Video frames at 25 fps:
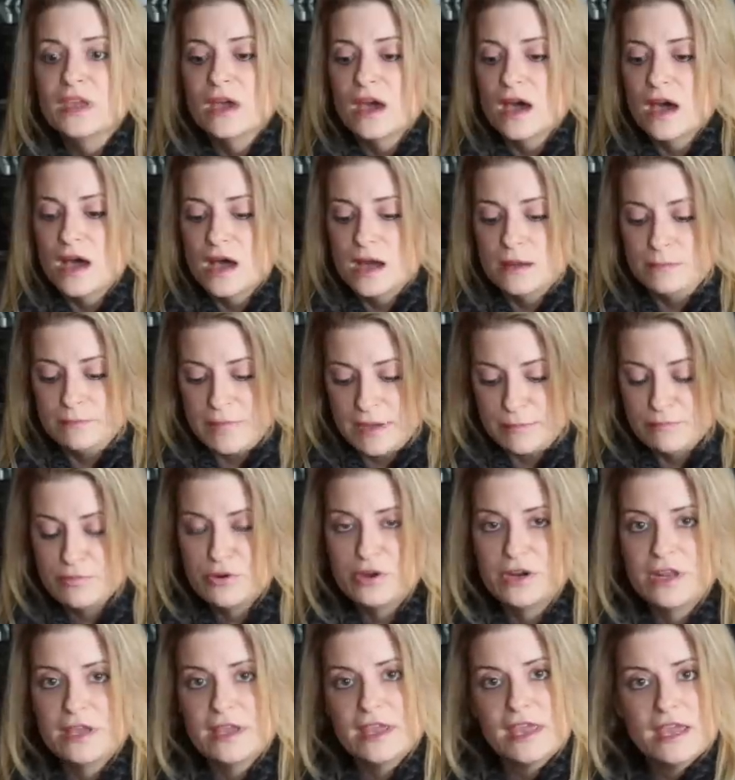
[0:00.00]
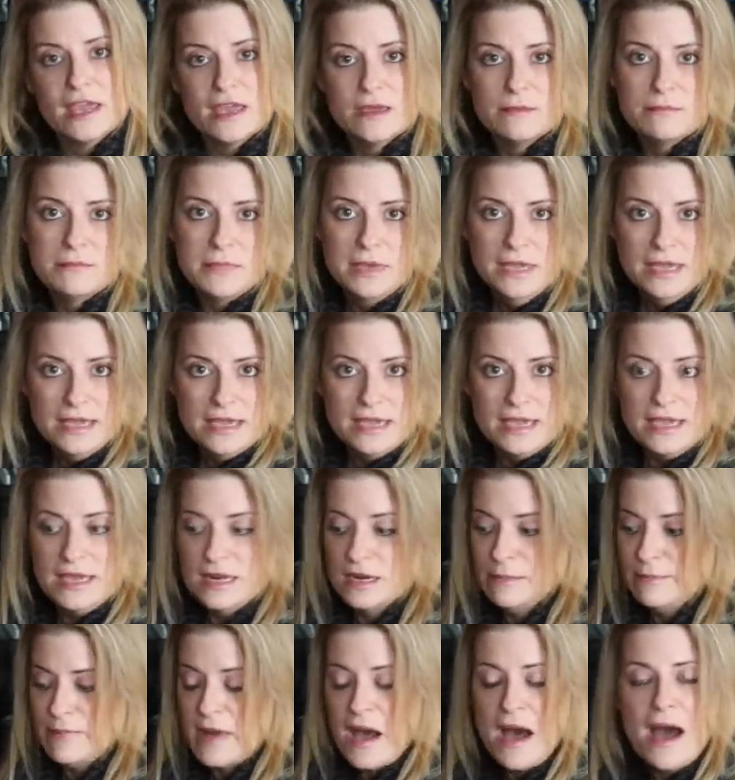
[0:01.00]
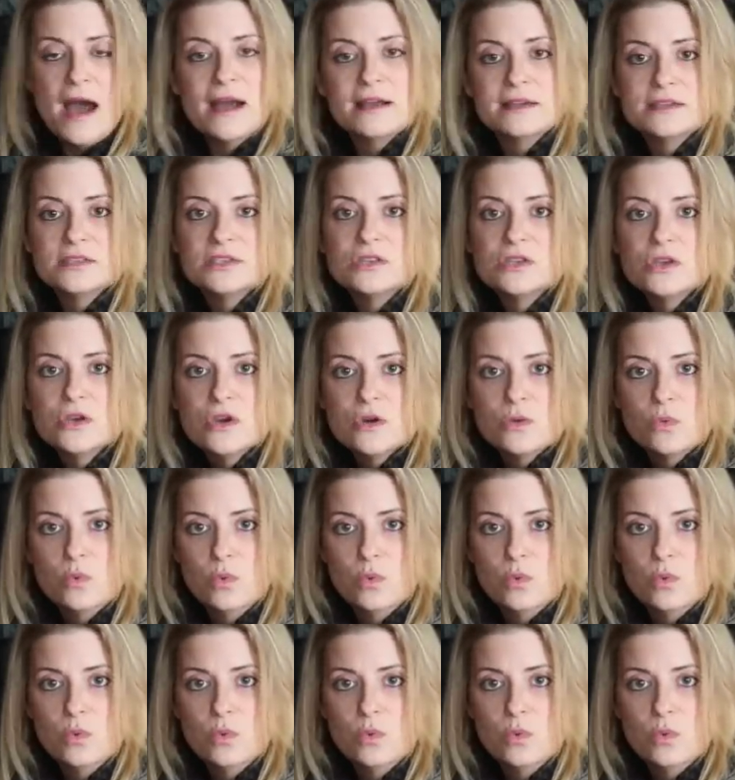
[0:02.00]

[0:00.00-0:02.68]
by putting him in a box